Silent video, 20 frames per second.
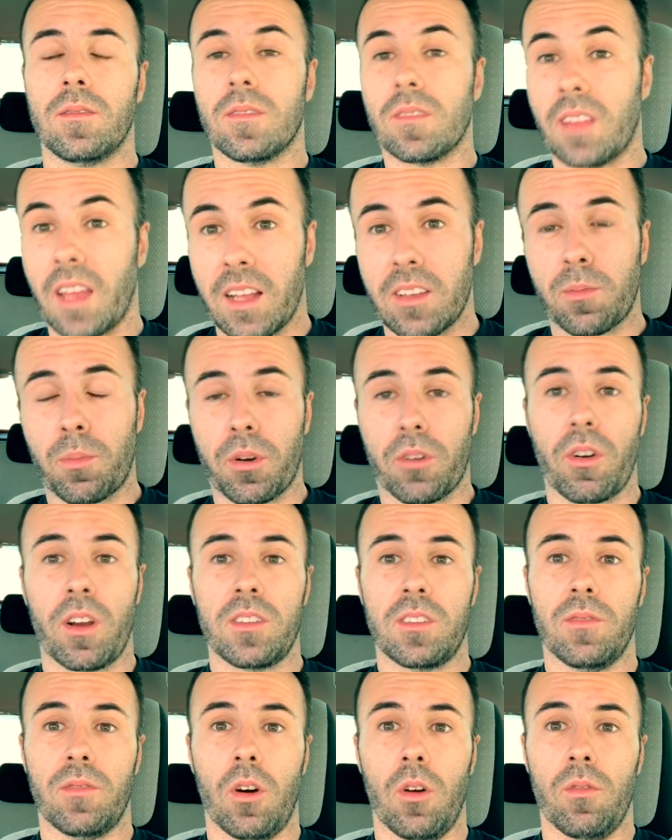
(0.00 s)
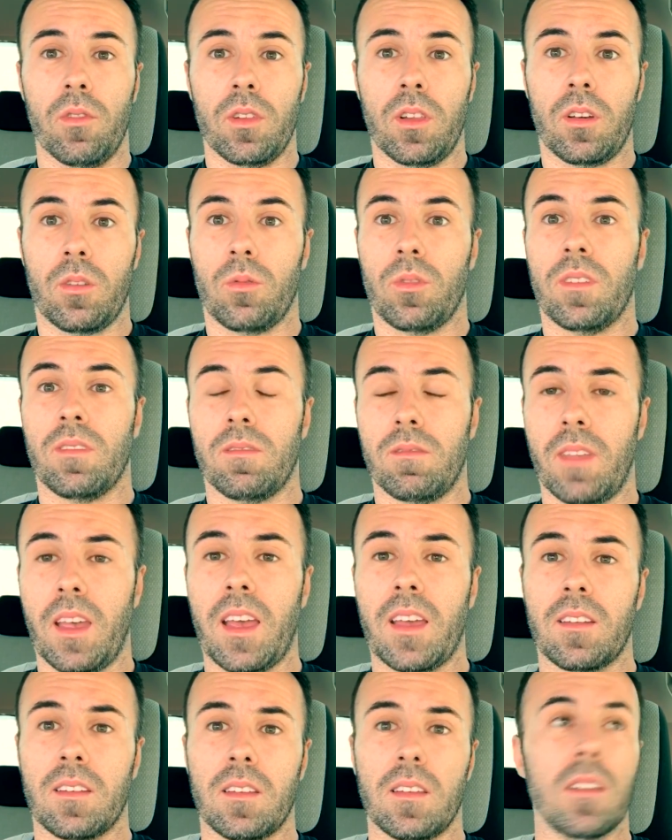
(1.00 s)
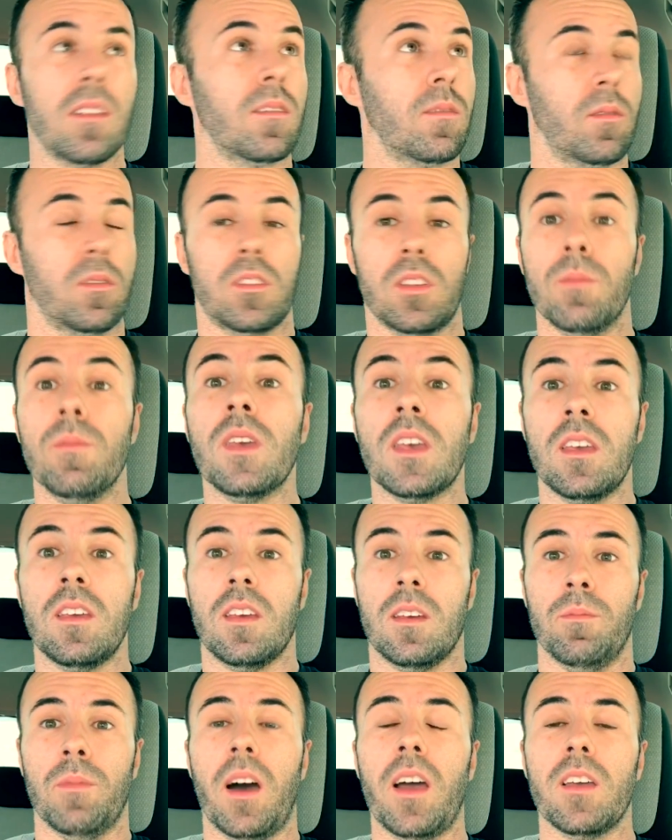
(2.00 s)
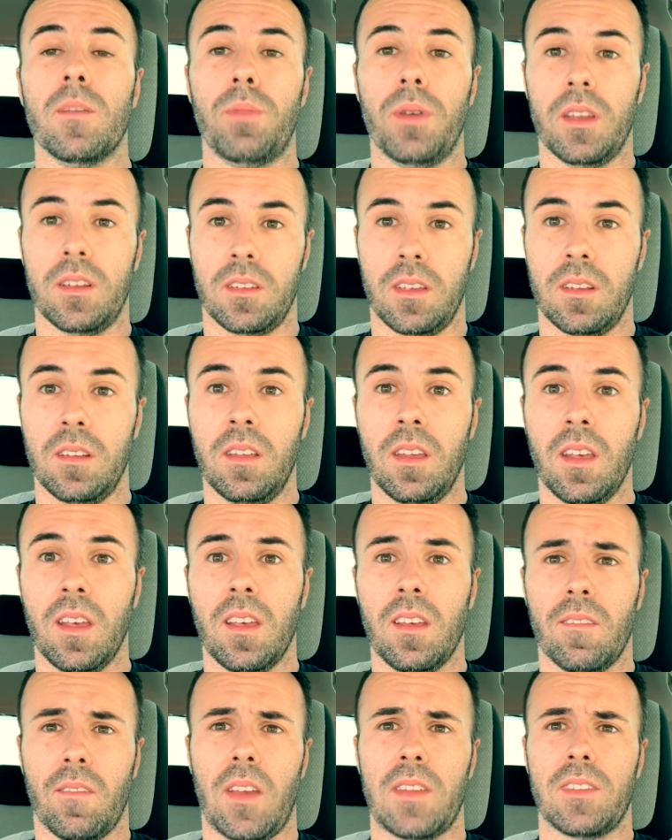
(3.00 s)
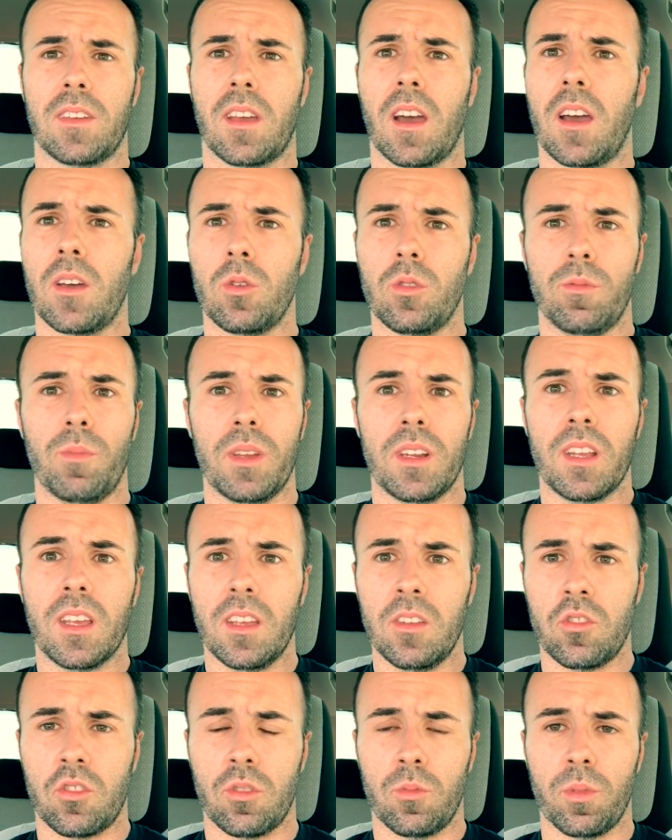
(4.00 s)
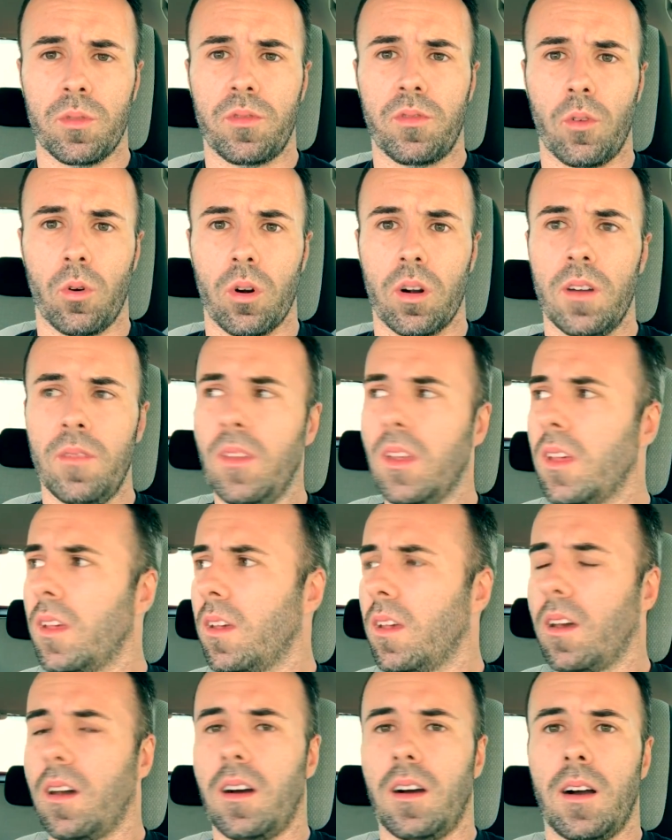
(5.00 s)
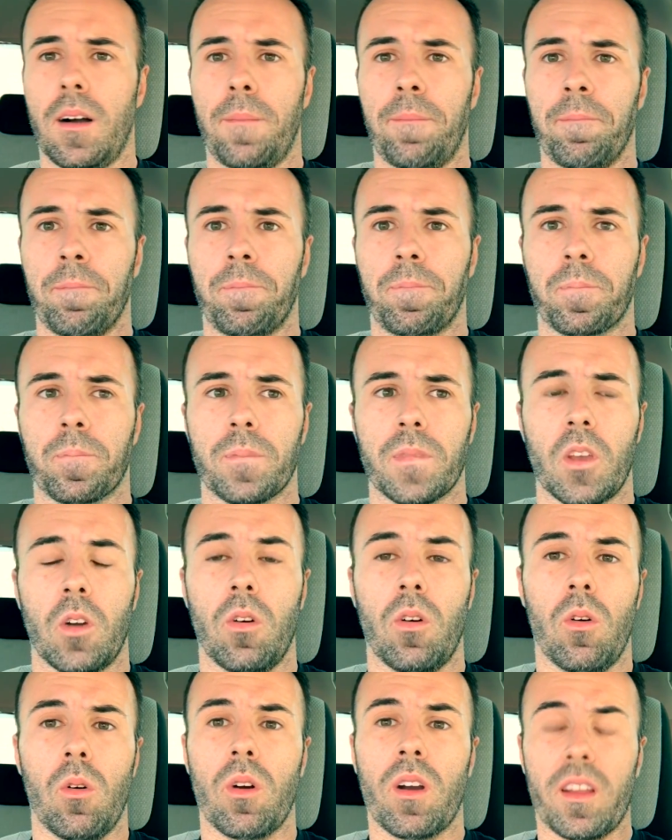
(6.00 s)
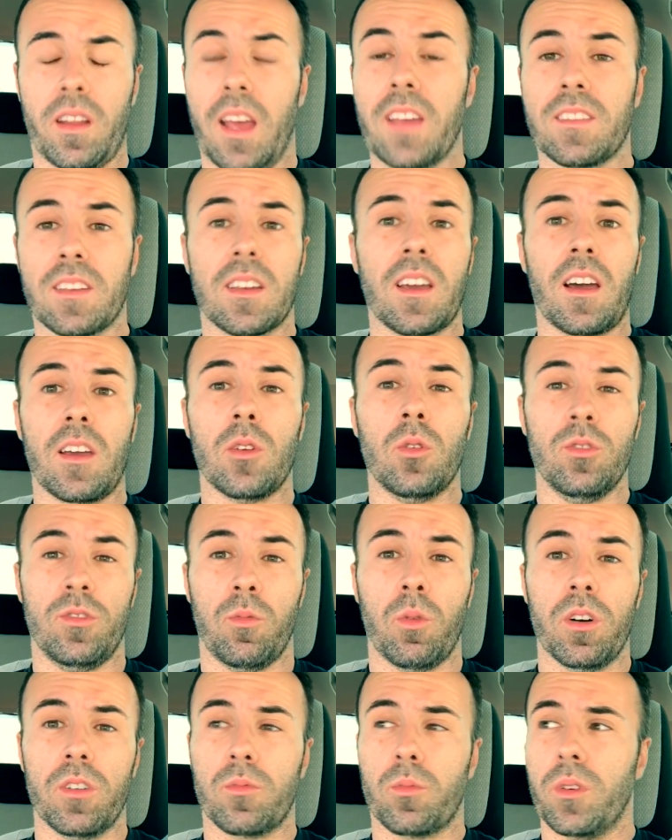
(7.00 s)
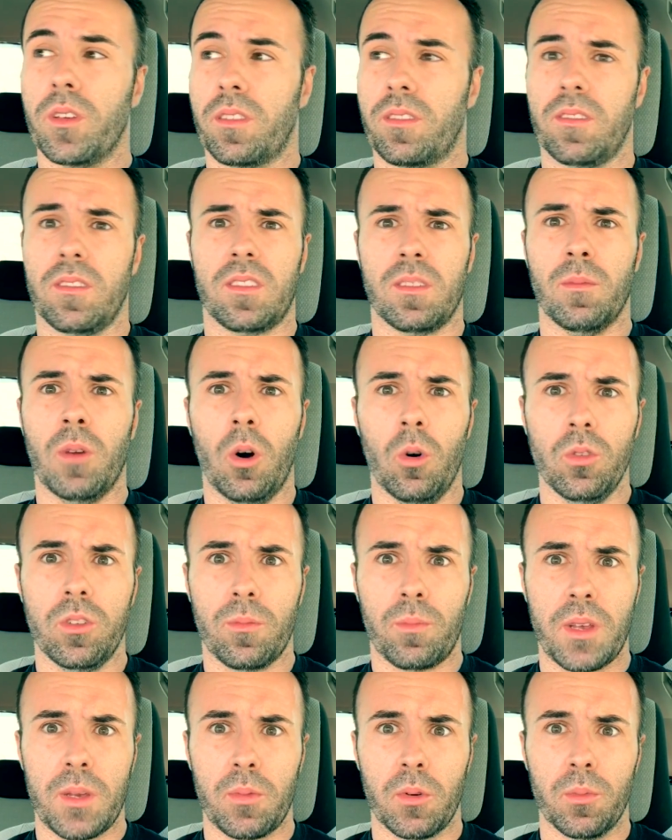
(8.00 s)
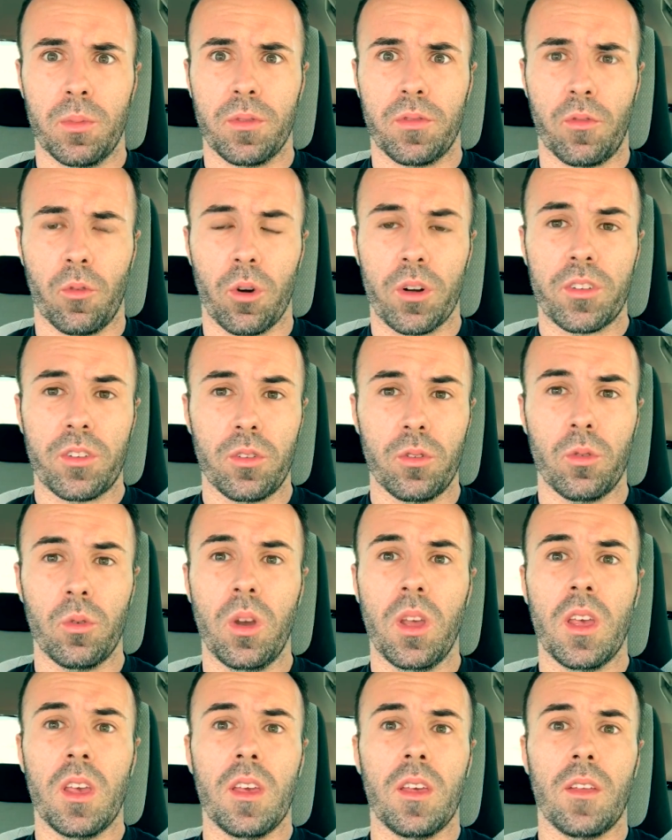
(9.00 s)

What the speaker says: That's progressive overload. That, to me, in my opinion, as a guy who's been injured before, and as a guy who's worked with some older people before too,